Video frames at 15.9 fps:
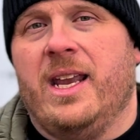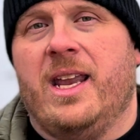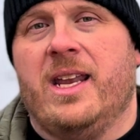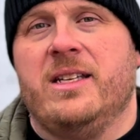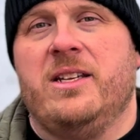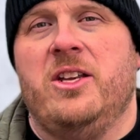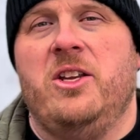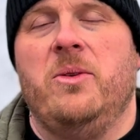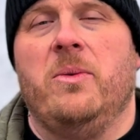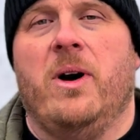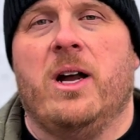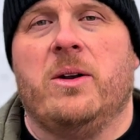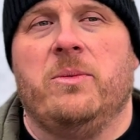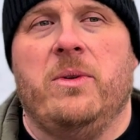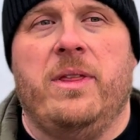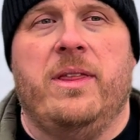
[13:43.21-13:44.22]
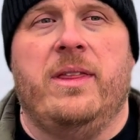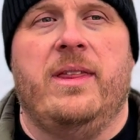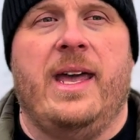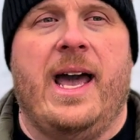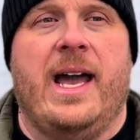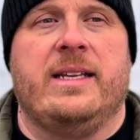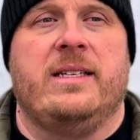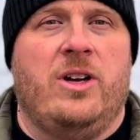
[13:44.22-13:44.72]
continue on with
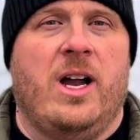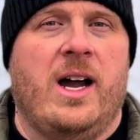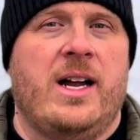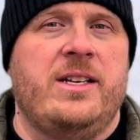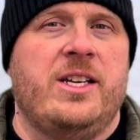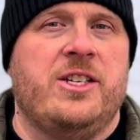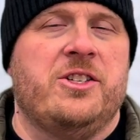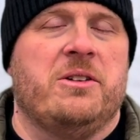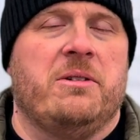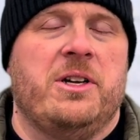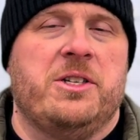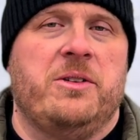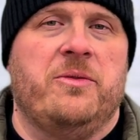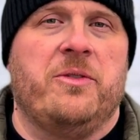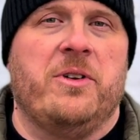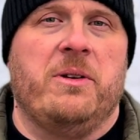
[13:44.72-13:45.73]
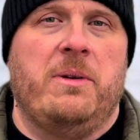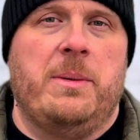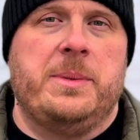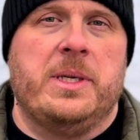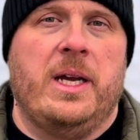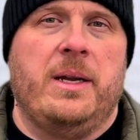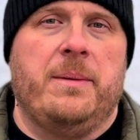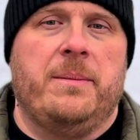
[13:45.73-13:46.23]
that content generation for your
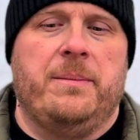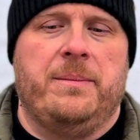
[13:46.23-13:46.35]
website.